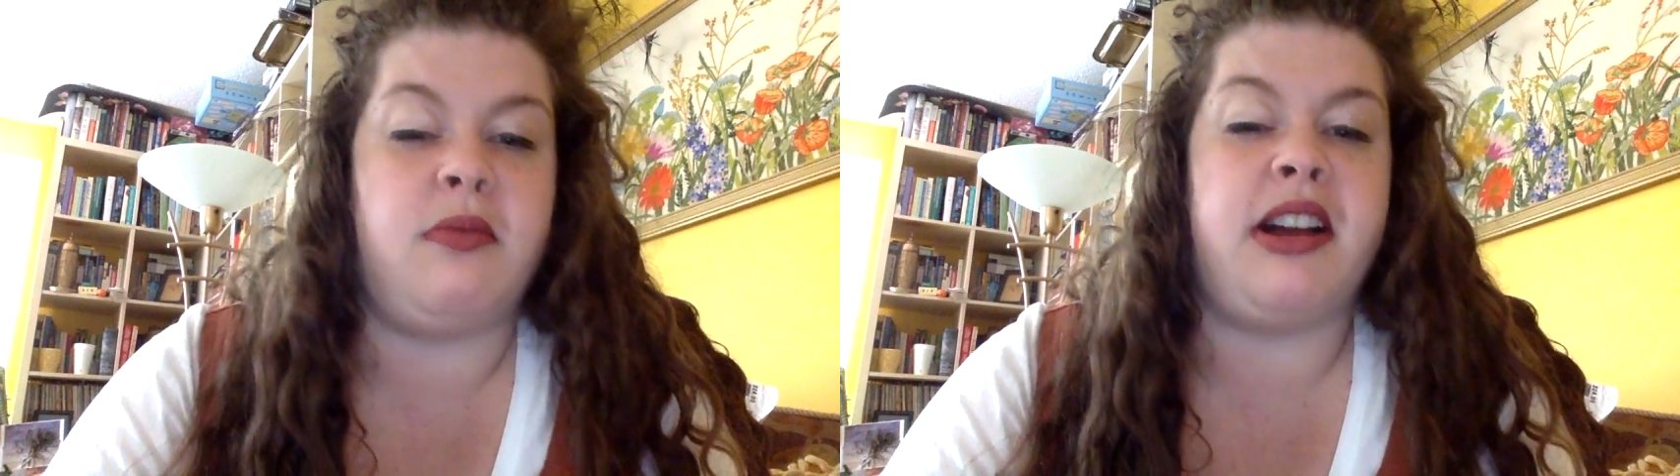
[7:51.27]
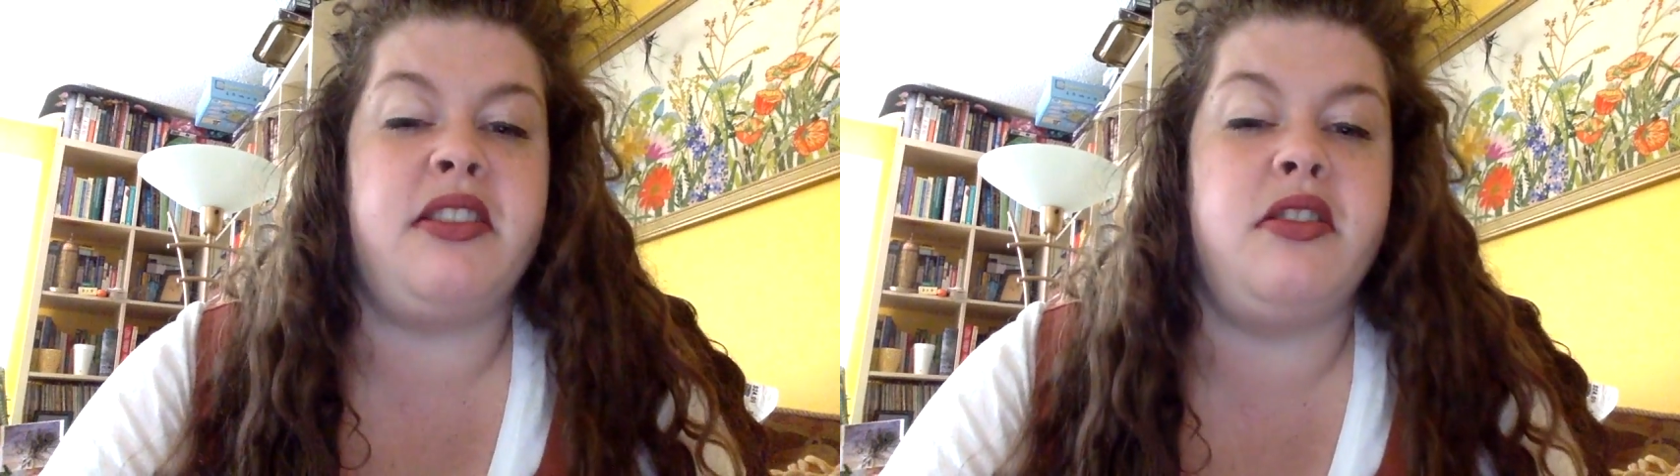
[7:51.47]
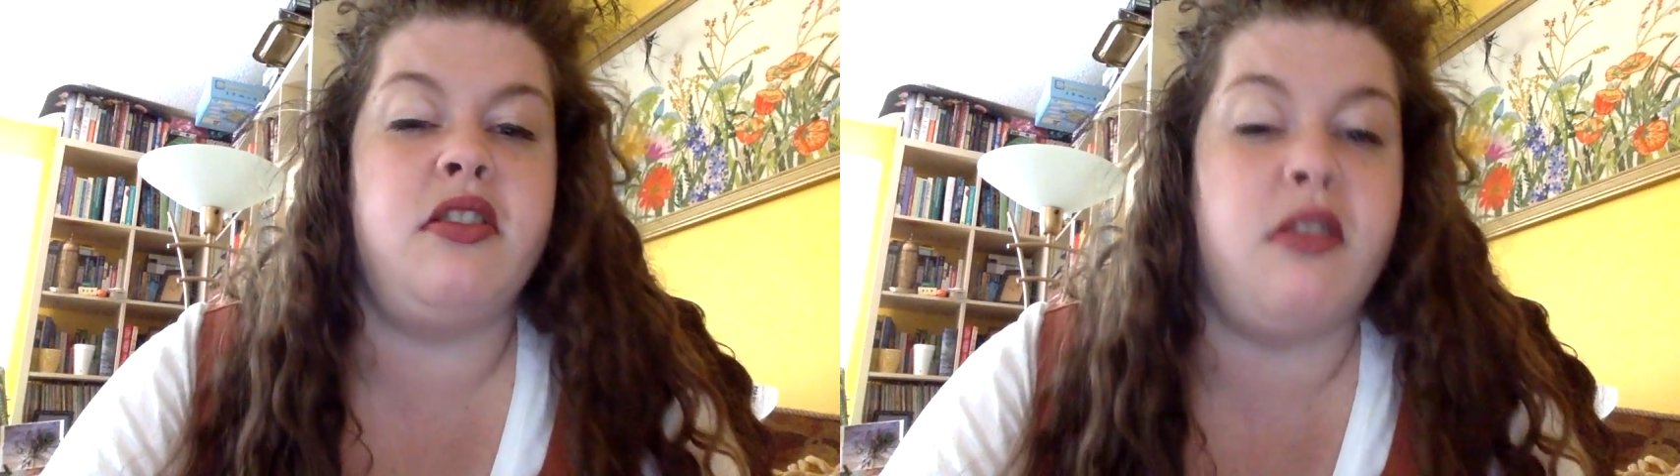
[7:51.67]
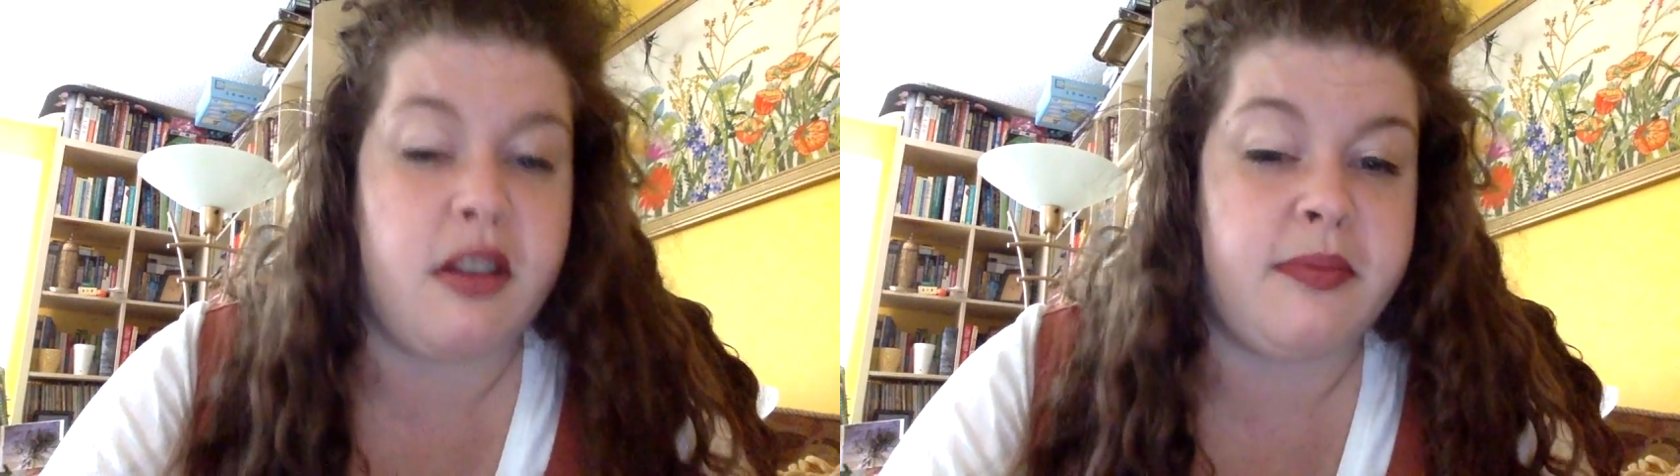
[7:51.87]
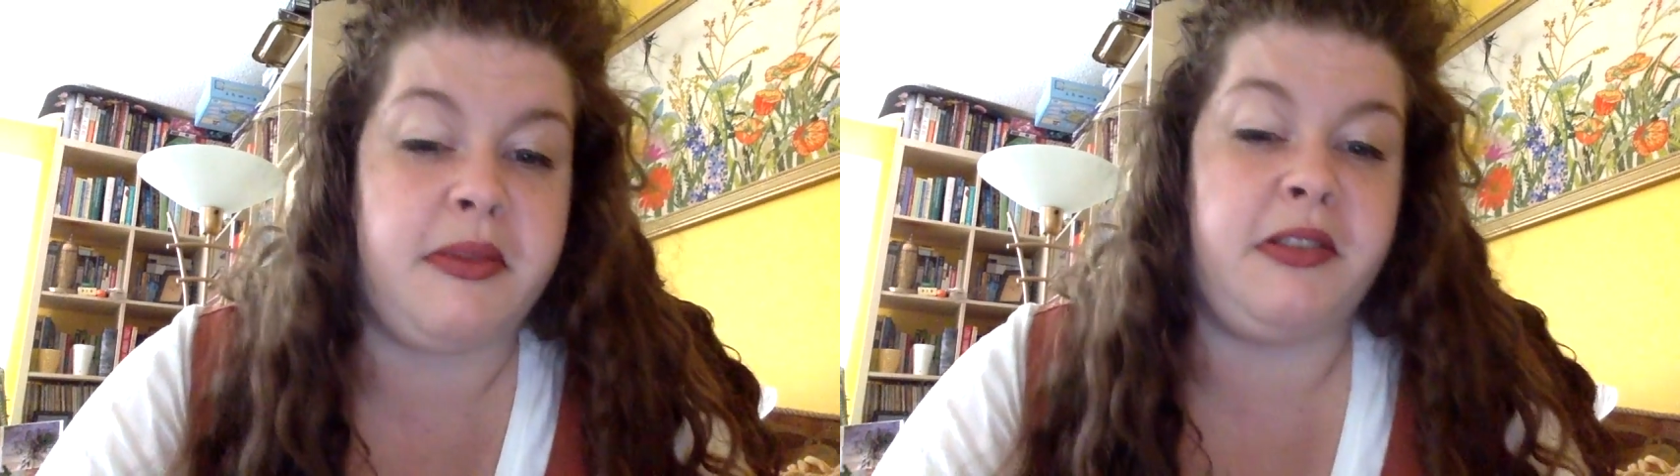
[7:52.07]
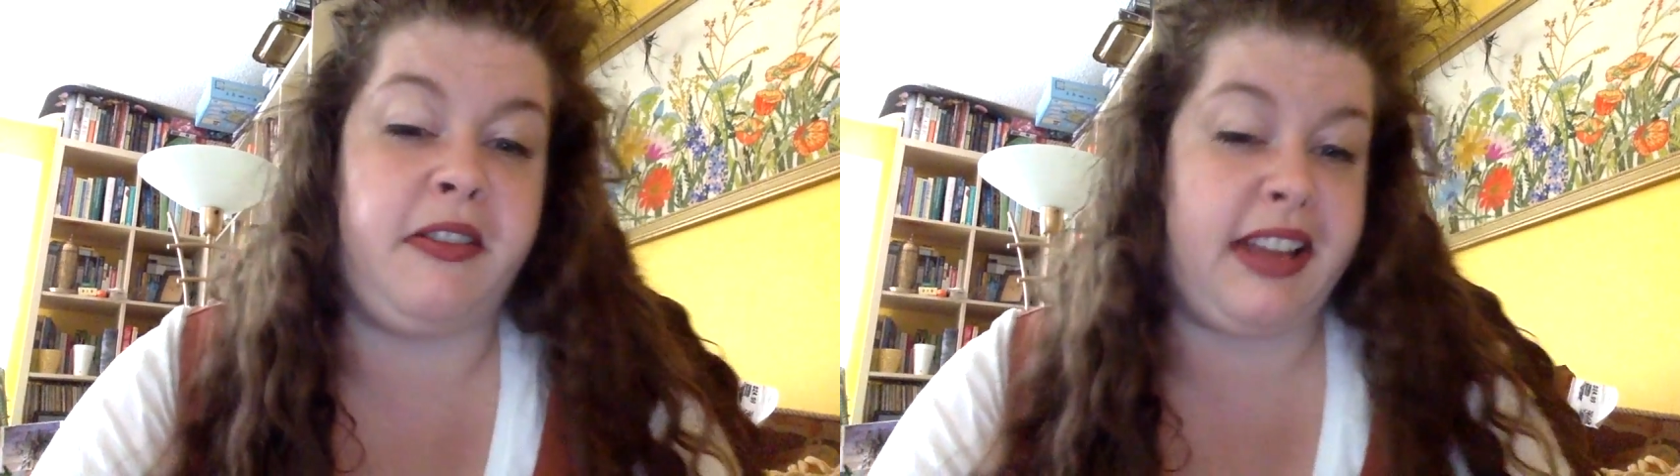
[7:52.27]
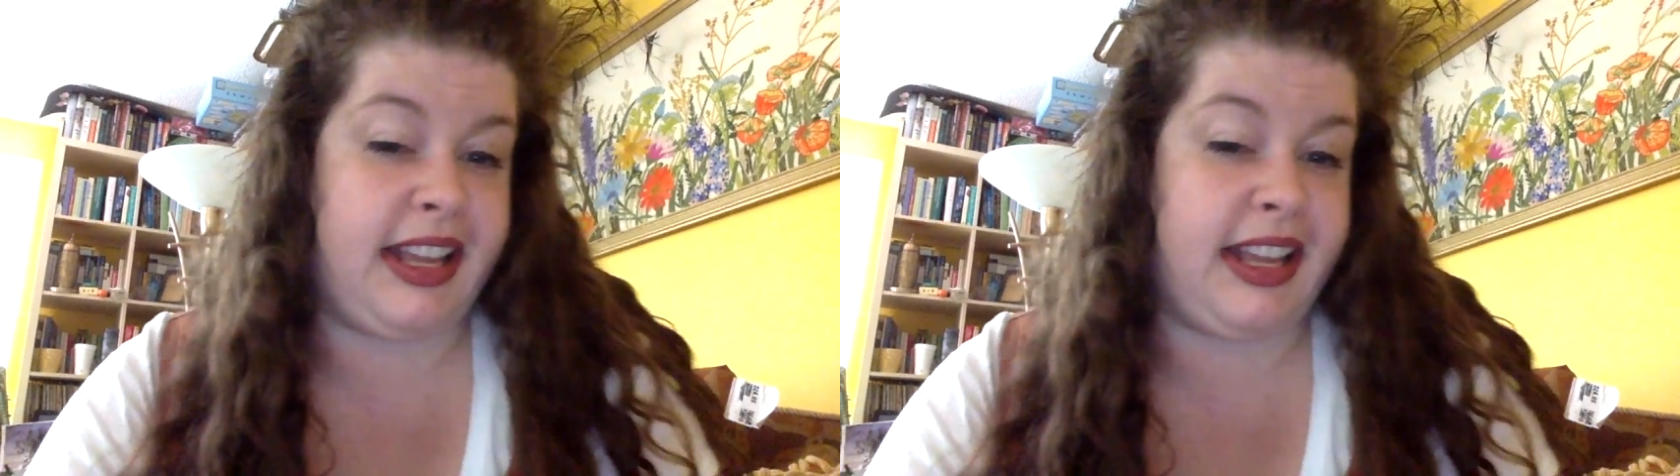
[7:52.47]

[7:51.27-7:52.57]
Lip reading: what normal